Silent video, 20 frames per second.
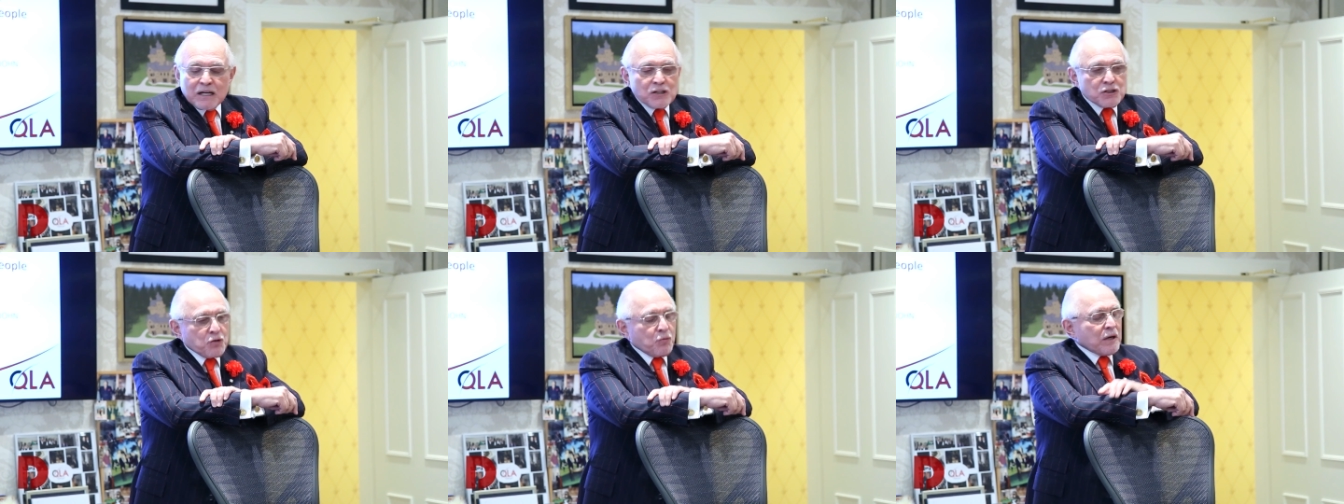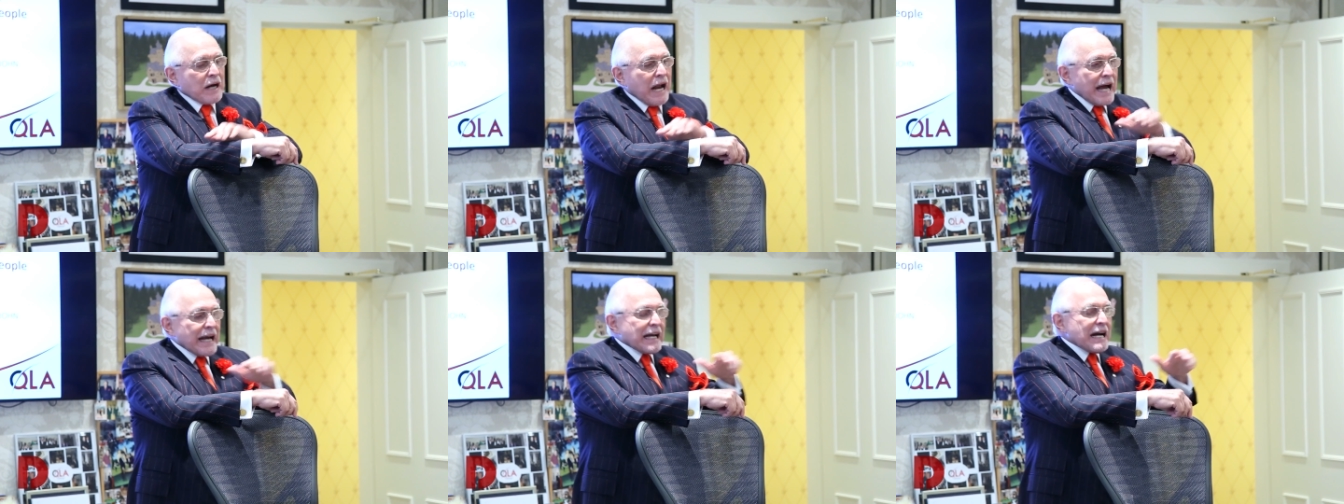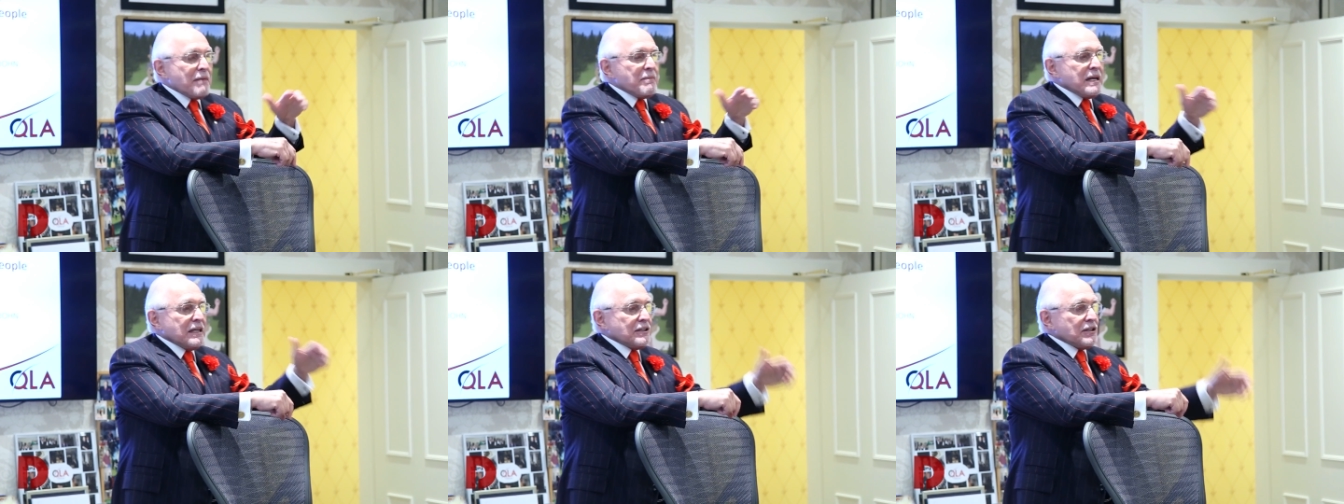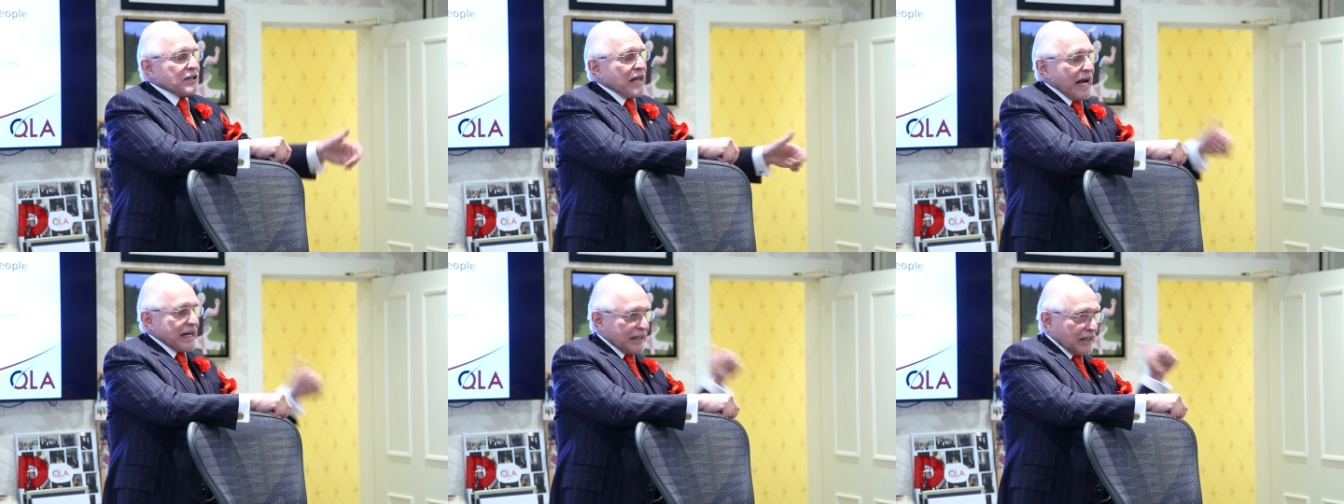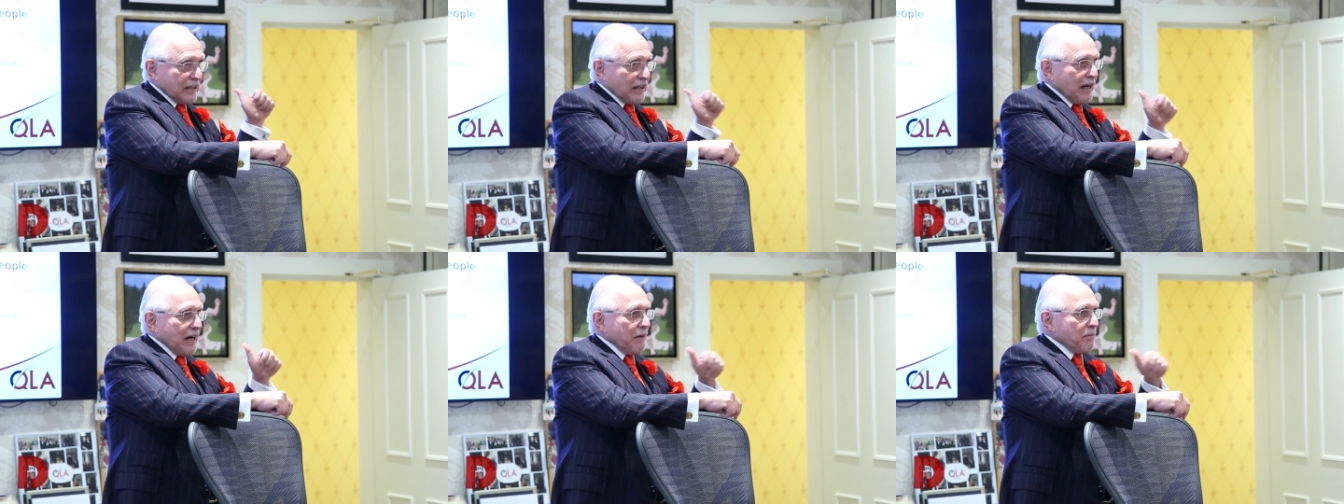So when I come into
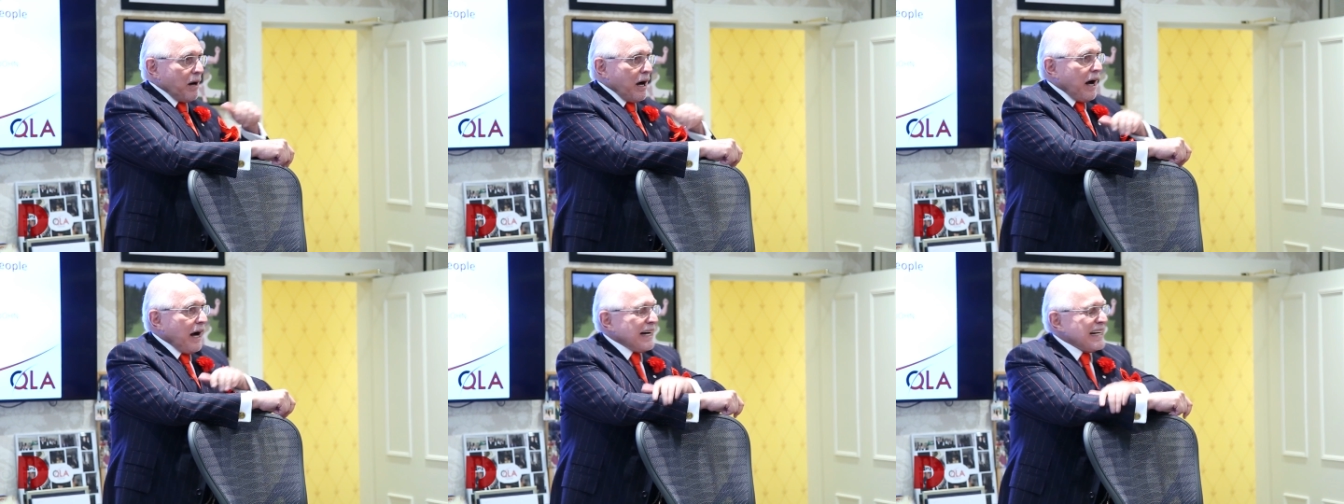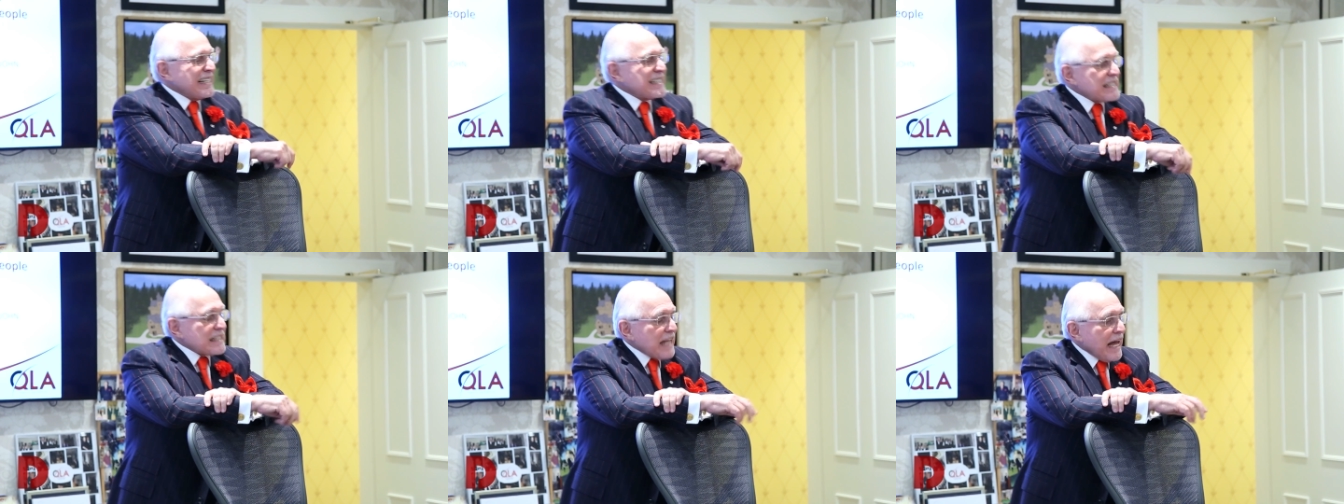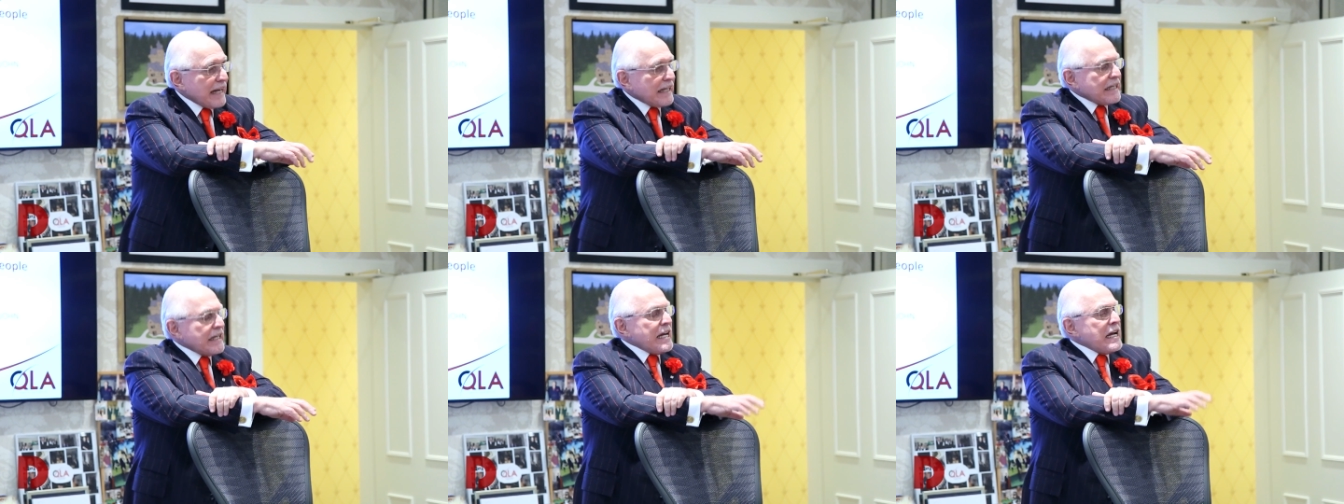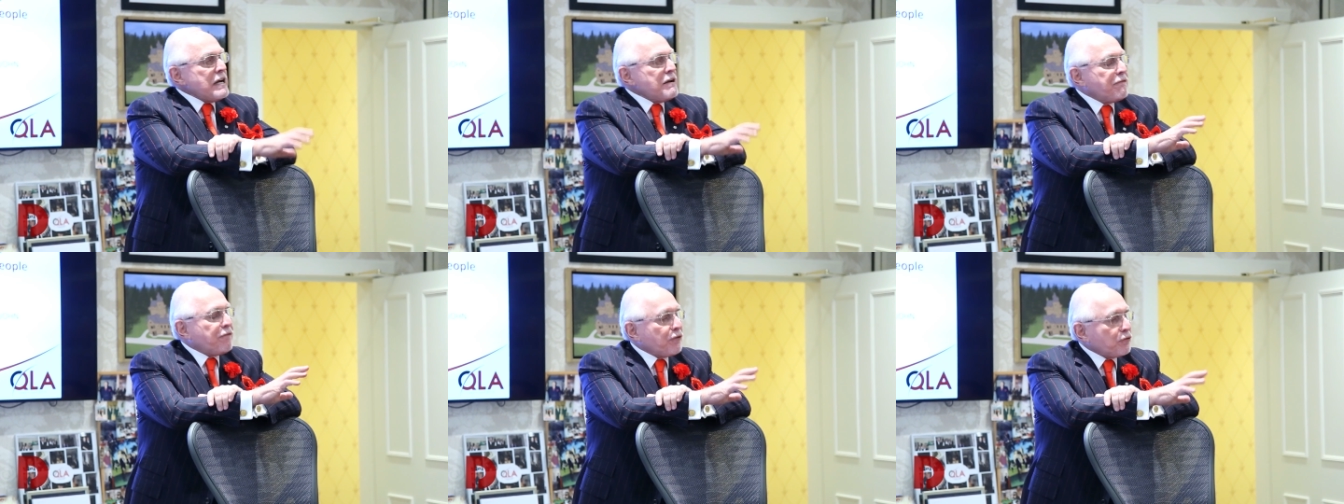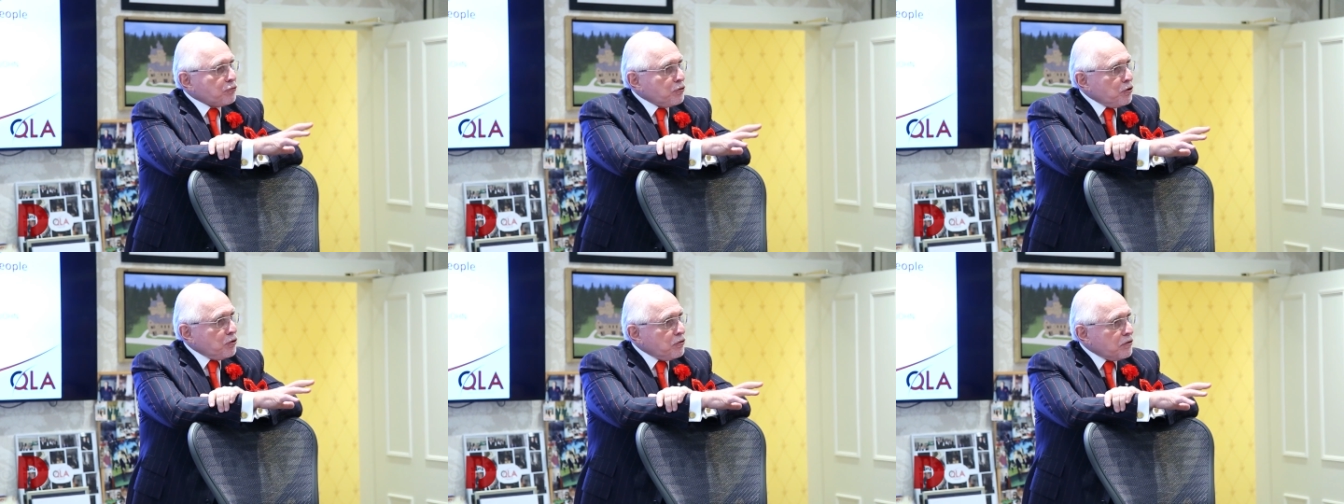that club, it's like King
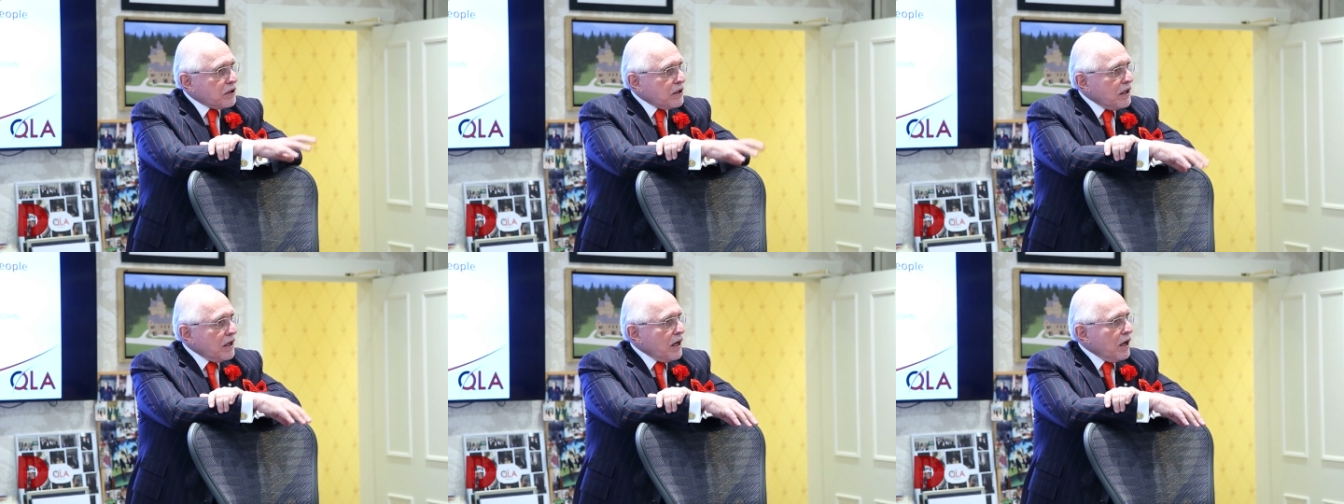Farouk,